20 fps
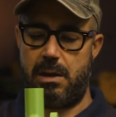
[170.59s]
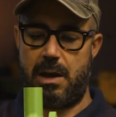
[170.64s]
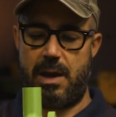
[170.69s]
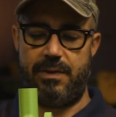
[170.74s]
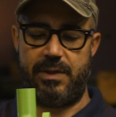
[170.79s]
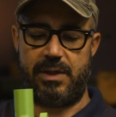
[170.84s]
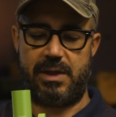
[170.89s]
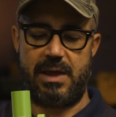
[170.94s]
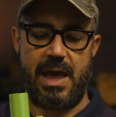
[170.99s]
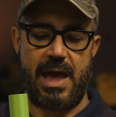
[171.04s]
and
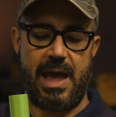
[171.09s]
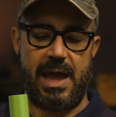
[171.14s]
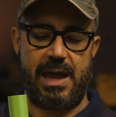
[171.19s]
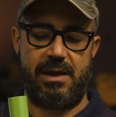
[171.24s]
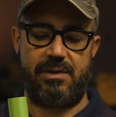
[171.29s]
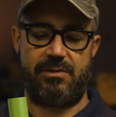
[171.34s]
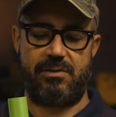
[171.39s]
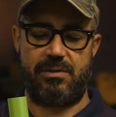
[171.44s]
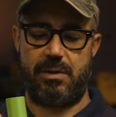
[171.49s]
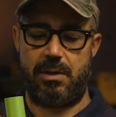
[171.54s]
the
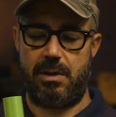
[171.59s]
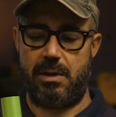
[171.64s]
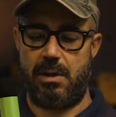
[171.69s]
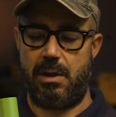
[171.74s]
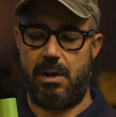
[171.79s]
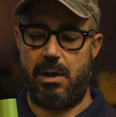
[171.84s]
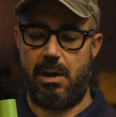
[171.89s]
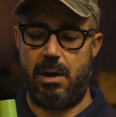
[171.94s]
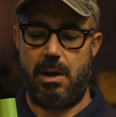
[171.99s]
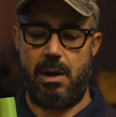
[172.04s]
gate
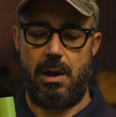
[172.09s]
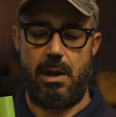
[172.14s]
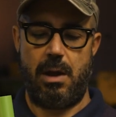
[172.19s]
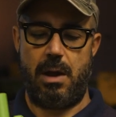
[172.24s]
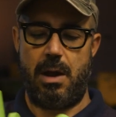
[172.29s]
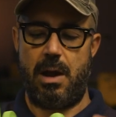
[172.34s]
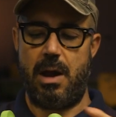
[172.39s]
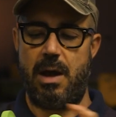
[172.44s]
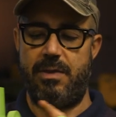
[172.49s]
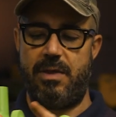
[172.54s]

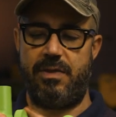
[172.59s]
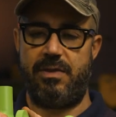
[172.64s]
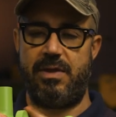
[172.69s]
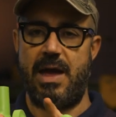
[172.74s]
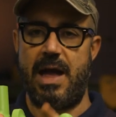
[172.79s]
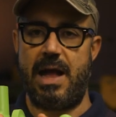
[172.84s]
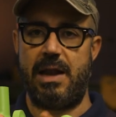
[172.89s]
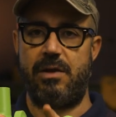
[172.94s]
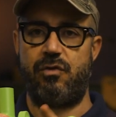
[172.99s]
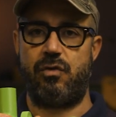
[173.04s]
and then the
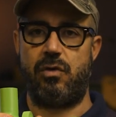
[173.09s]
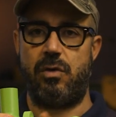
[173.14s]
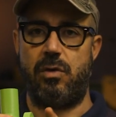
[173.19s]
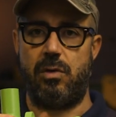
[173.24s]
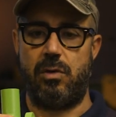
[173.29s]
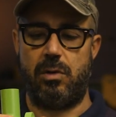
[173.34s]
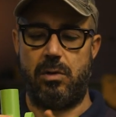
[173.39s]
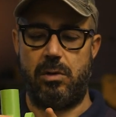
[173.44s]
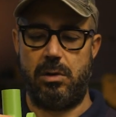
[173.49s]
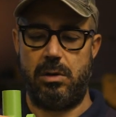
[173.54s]

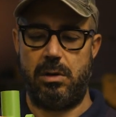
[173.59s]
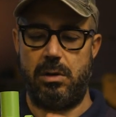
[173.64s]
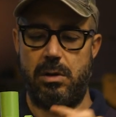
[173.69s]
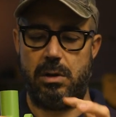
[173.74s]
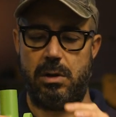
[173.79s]
actual